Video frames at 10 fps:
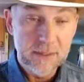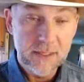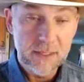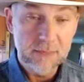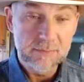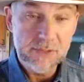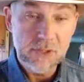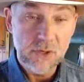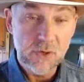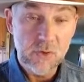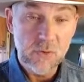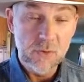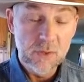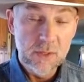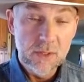
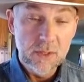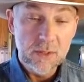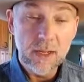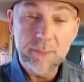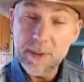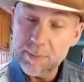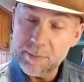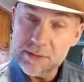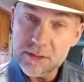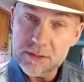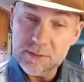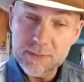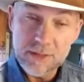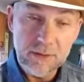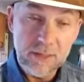Peppermint's also
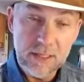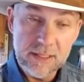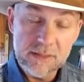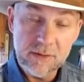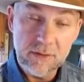is